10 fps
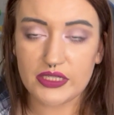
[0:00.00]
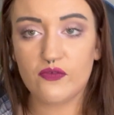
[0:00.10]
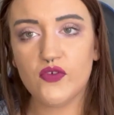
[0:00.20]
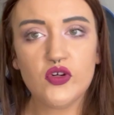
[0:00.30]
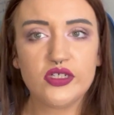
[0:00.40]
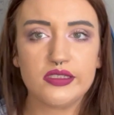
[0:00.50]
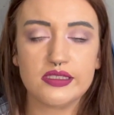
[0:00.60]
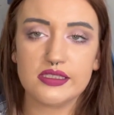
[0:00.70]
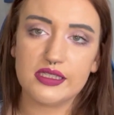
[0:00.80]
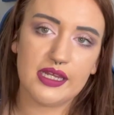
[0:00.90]
and
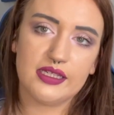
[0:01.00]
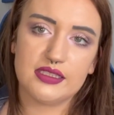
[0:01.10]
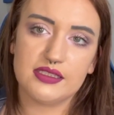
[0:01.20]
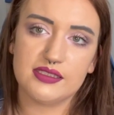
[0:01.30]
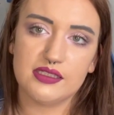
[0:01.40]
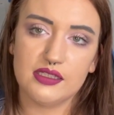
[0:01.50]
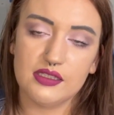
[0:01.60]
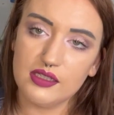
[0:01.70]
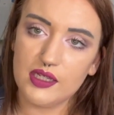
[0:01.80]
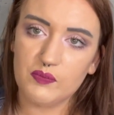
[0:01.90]
focus and
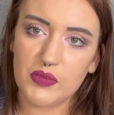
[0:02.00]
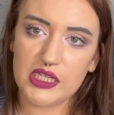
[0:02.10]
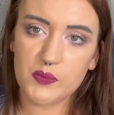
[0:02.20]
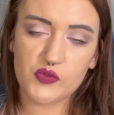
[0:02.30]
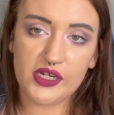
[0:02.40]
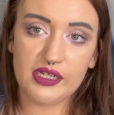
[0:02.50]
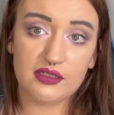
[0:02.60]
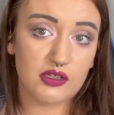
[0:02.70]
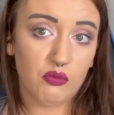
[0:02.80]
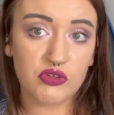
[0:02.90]
be the brain that
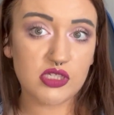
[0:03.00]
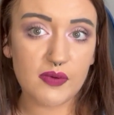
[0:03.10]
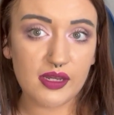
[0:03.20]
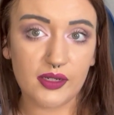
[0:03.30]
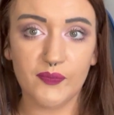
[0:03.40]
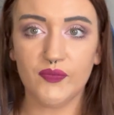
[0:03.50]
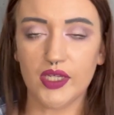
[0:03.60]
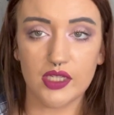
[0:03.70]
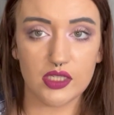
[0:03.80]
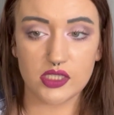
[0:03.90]
it wants to be.
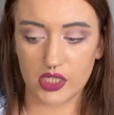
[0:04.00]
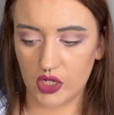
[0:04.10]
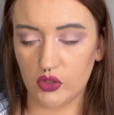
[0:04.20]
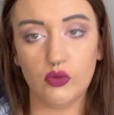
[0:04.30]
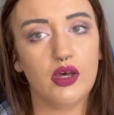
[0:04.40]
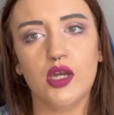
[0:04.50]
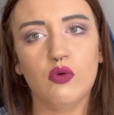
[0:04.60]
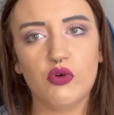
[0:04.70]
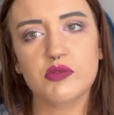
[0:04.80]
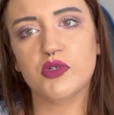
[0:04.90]
So I will
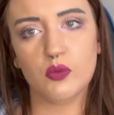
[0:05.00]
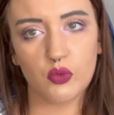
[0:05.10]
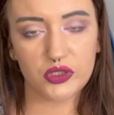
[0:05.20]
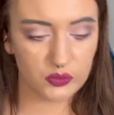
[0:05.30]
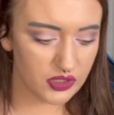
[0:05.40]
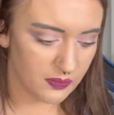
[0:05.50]
always bring water with